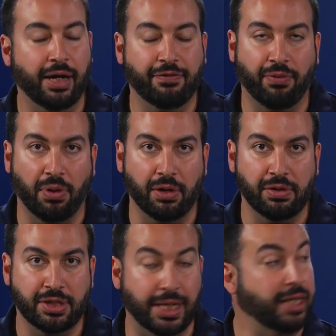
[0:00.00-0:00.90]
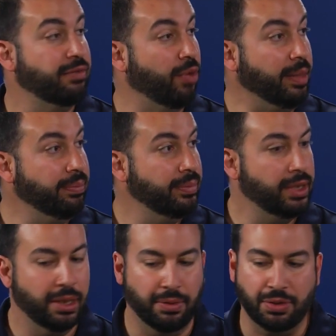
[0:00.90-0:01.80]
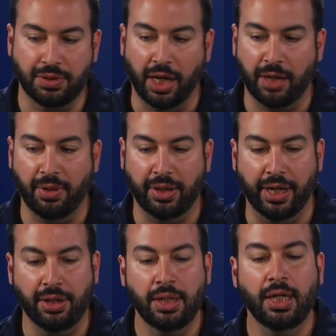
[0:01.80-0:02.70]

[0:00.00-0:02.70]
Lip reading: for selective white, which we'll talk about later.